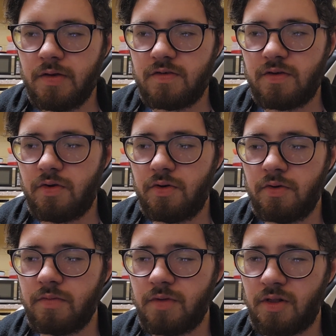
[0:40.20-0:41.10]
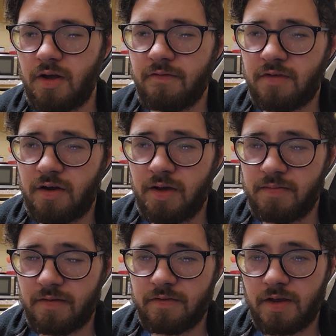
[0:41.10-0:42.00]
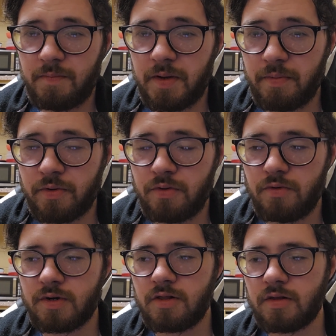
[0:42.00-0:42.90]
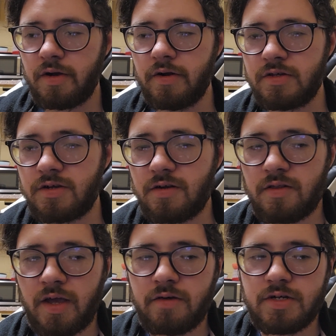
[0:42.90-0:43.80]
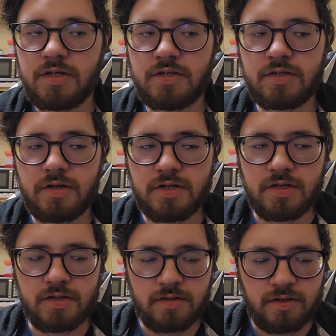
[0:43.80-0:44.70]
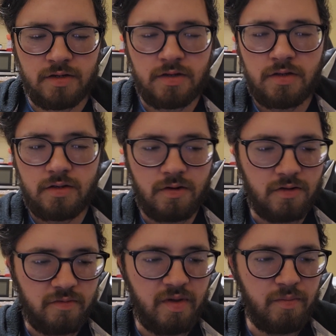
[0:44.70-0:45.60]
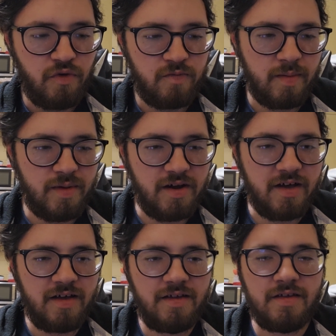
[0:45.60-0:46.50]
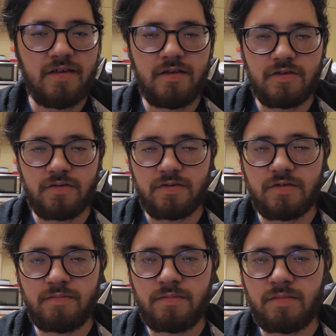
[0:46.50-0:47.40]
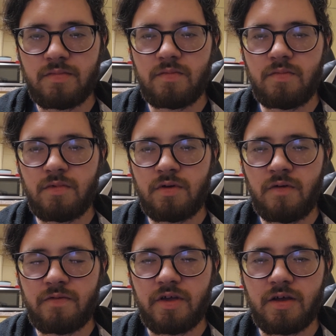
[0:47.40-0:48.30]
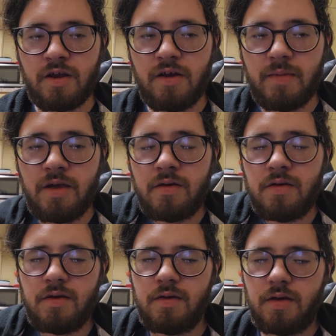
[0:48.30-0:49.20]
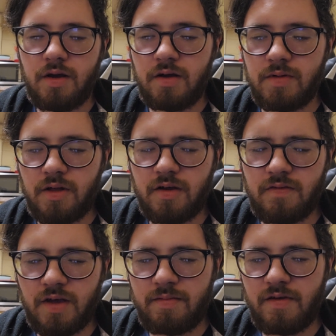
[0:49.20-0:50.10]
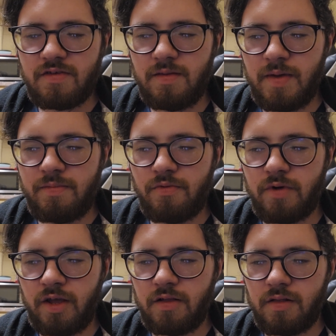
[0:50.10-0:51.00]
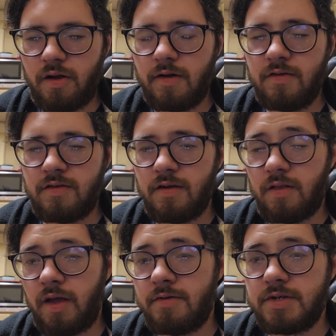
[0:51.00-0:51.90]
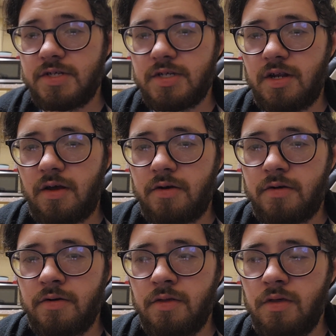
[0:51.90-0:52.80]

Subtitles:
So a lot of times I've seen people who want to learn certain languages such as, let me move my mic so hopefully you can hear me. A lot of time I see people wanting to learn certain languages, that